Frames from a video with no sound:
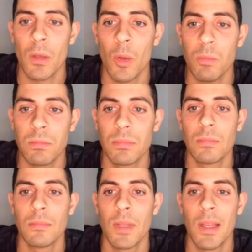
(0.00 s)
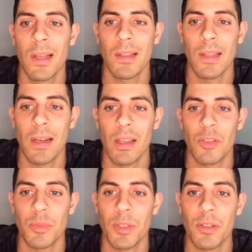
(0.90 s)
oh, and that
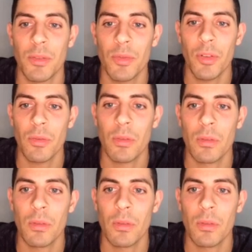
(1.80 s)
allows me to do so.